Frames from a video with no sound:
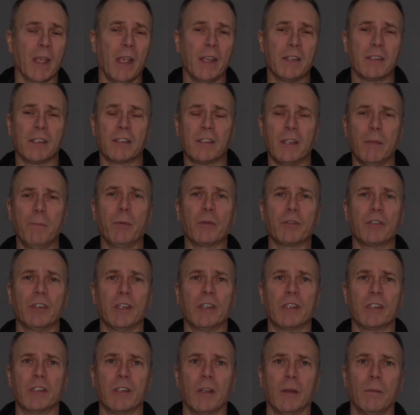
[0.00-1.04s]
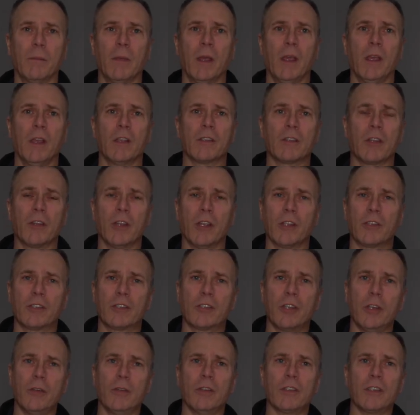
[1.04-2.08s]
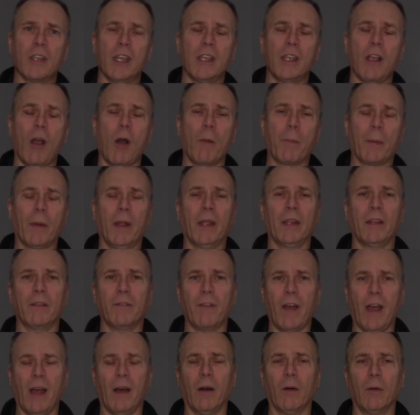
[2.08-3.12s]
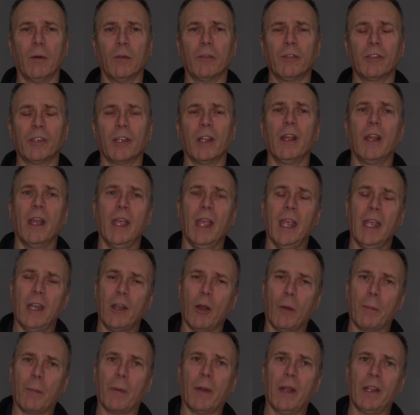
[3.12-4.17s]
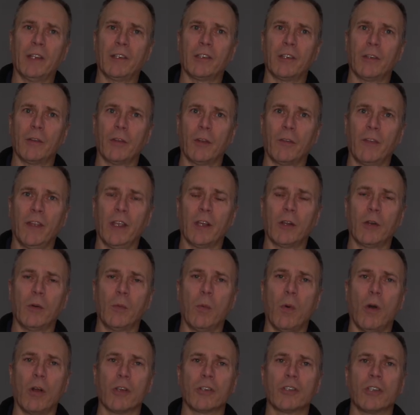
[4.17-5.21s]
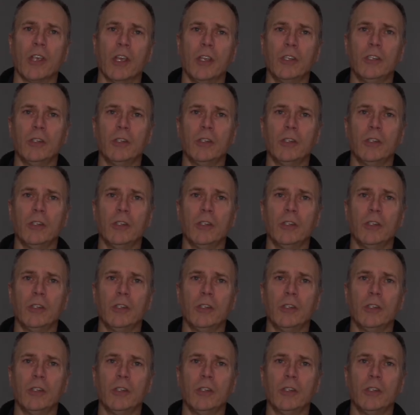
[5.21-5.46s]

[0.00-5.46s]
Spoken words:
It's a simple system, so that as soon as they operate the valves, it operates the vehicle wash.